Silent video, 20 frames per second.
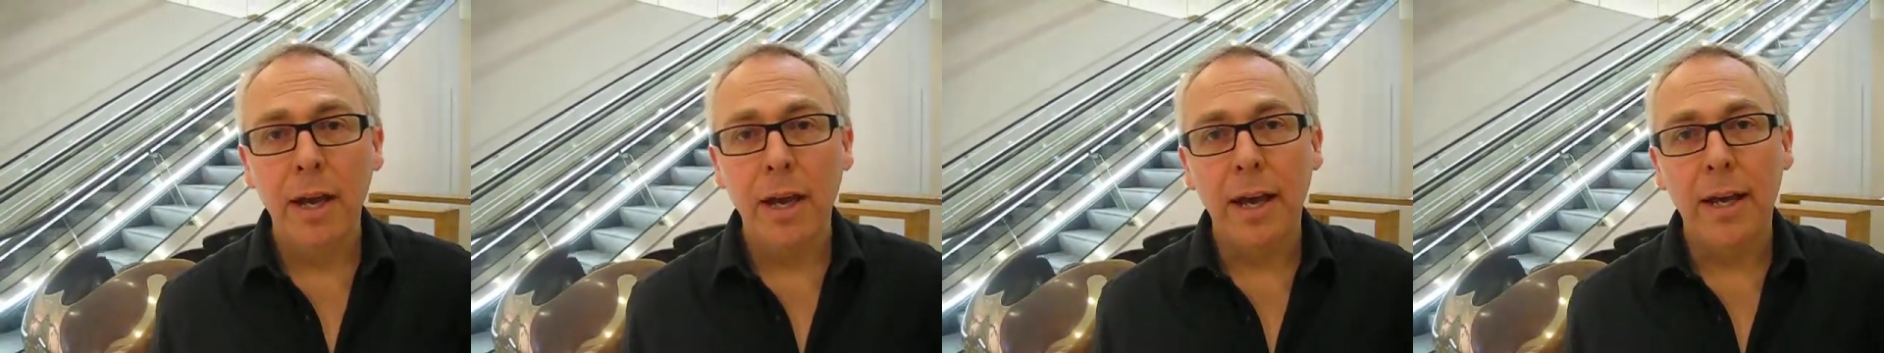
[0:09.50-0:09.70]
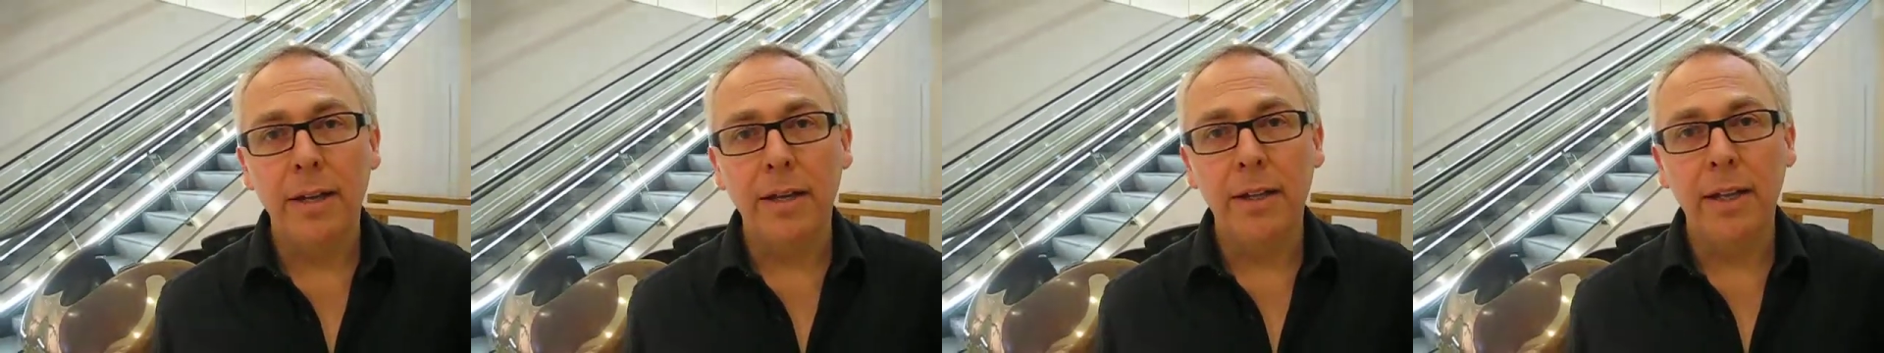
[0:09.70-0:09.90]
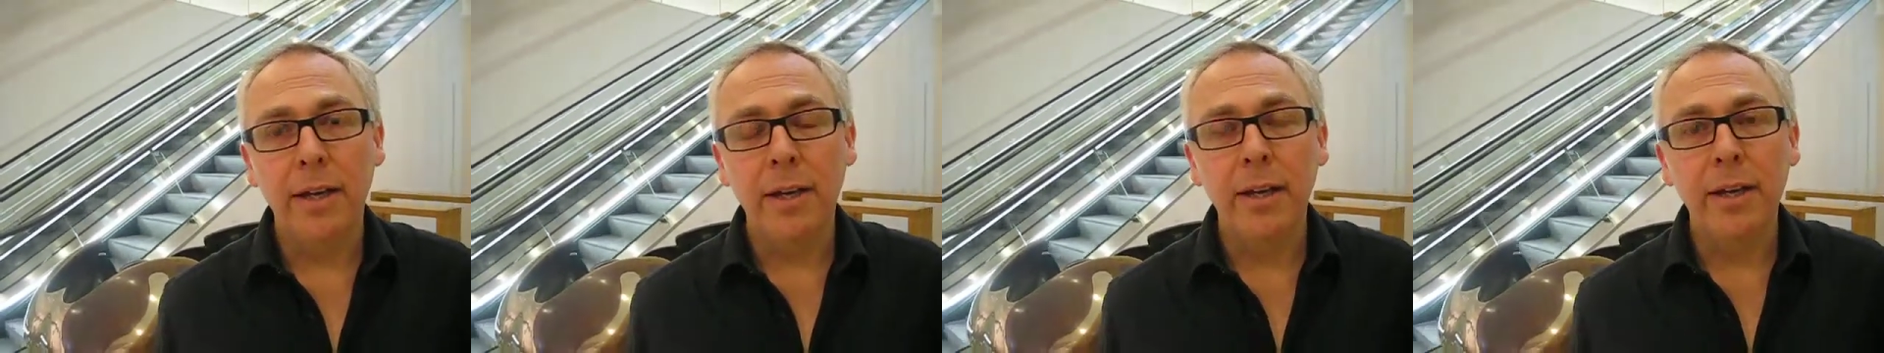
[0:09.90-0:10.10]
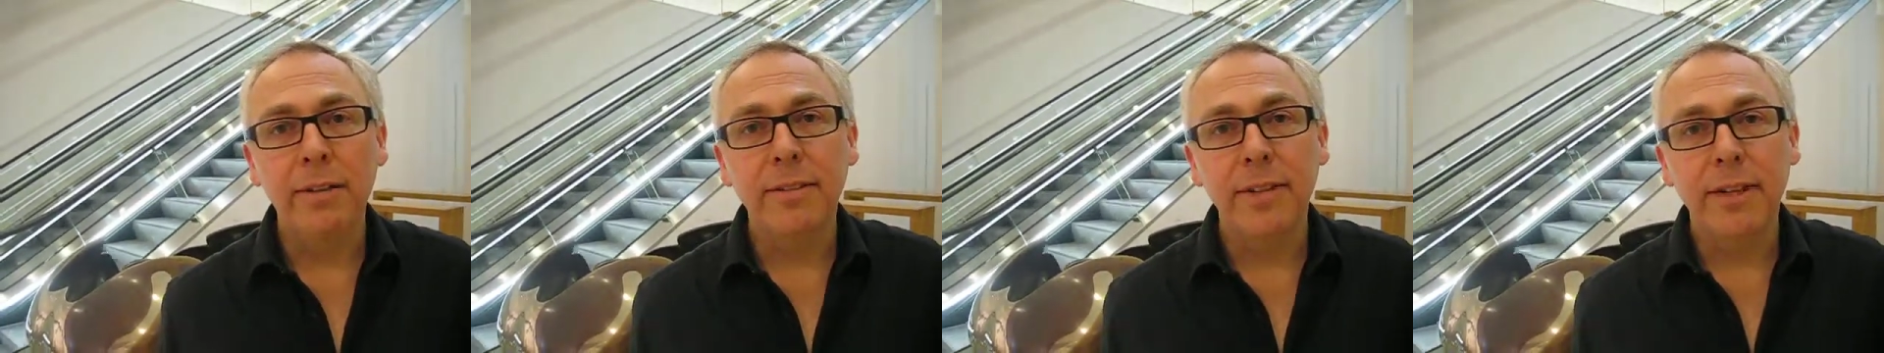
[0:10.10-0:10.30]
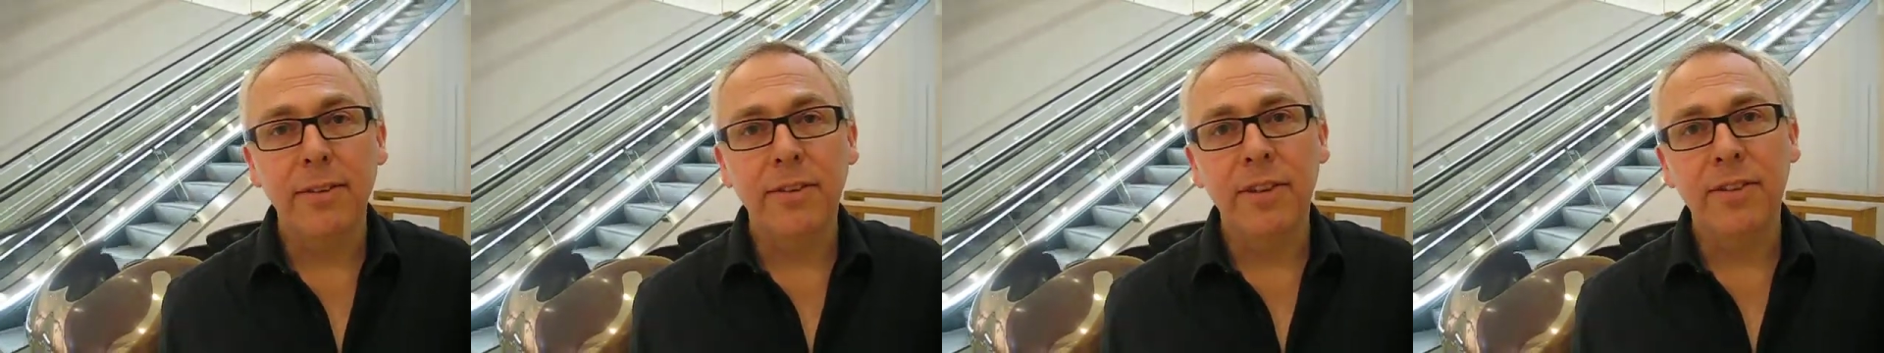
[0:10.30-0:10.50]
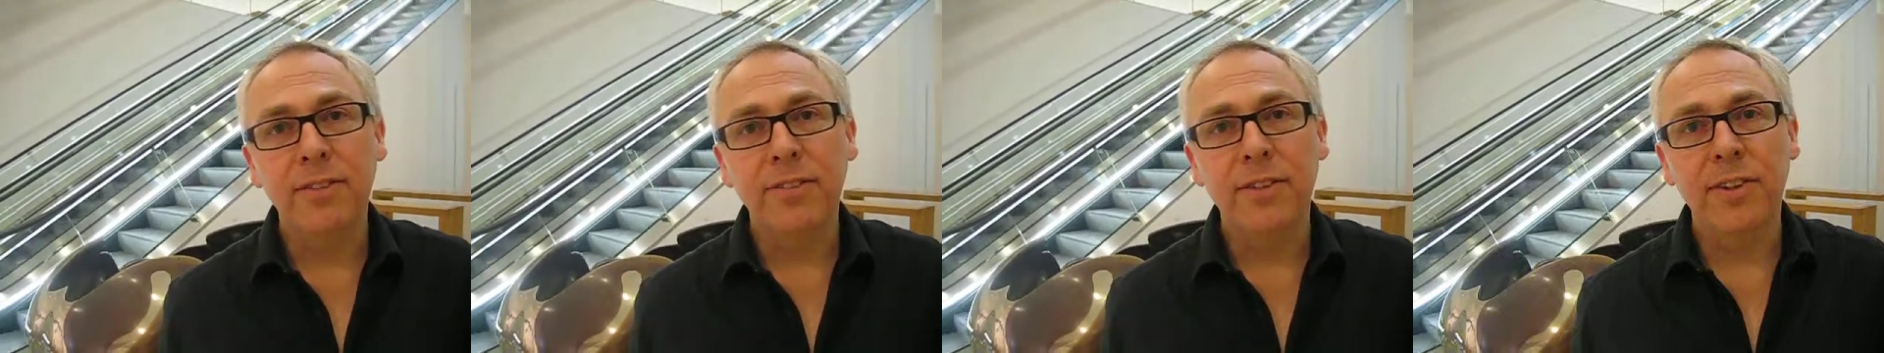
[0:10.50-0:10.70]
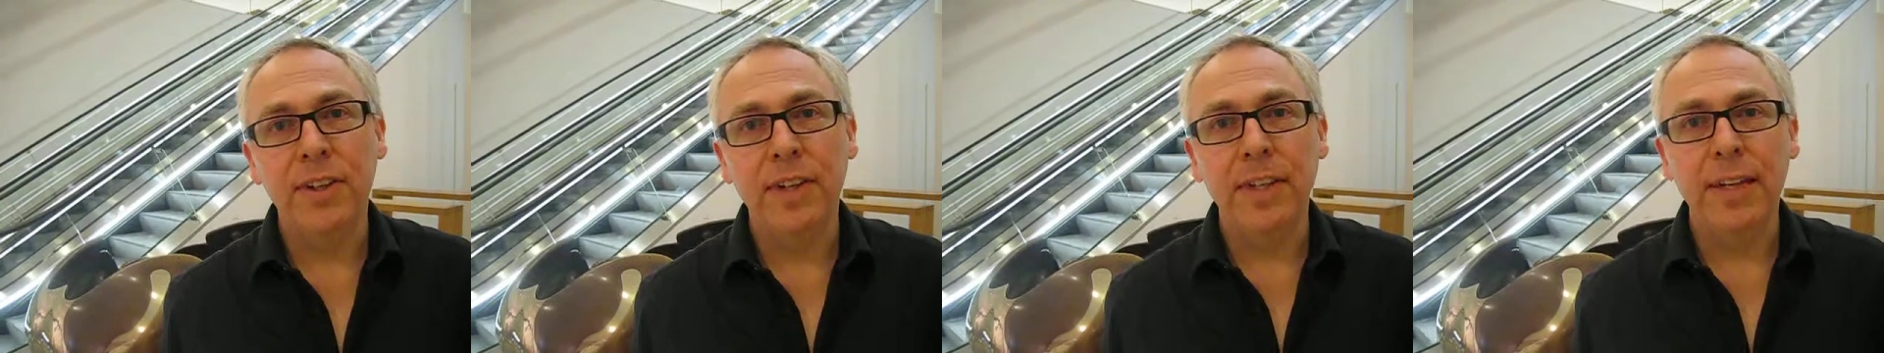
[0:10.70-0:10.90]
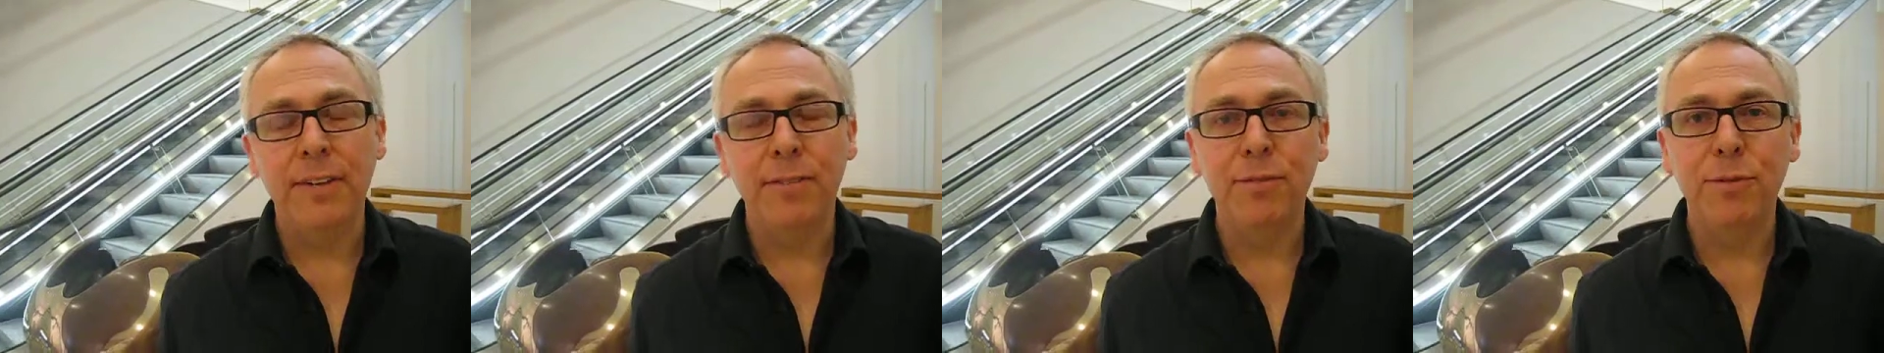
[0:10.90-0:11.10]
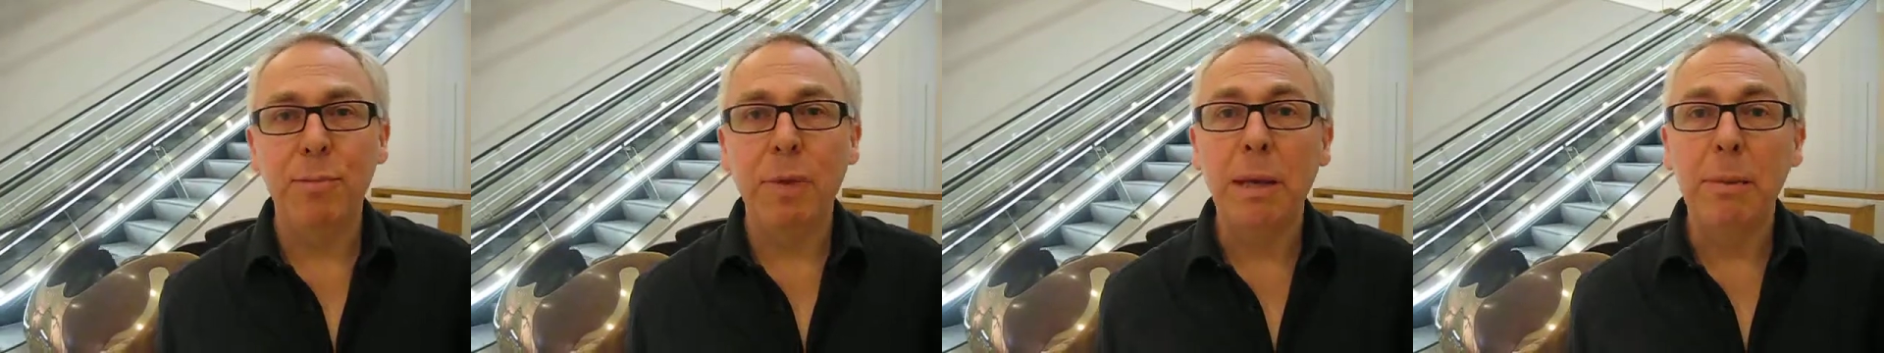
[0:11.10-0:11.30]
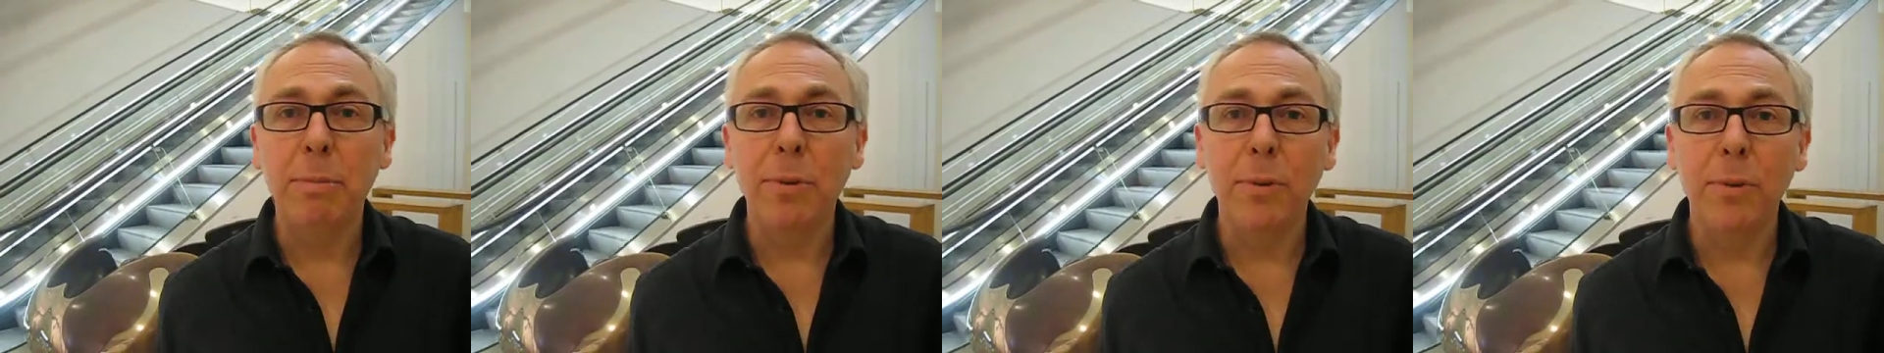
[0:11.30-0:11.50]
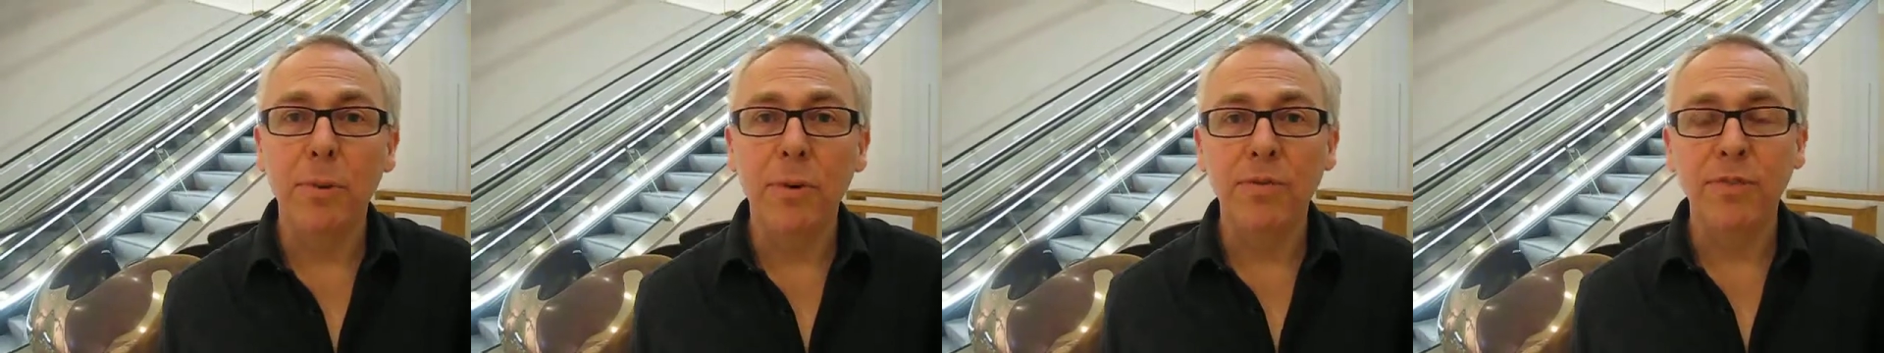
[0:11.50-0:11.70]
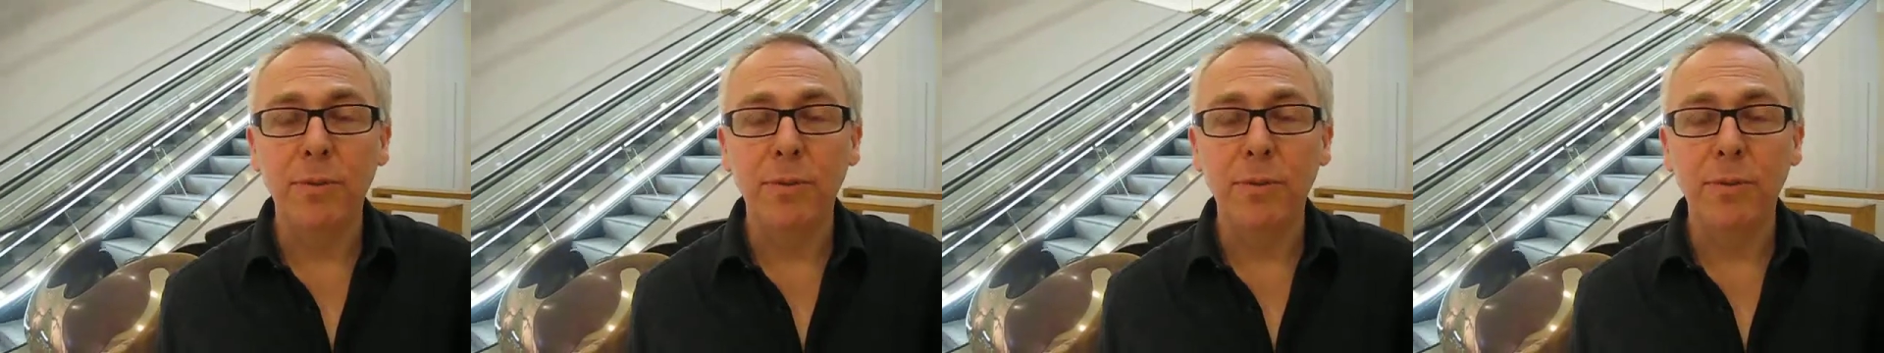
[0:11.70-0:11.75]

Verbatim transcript: and the idea is that it gives people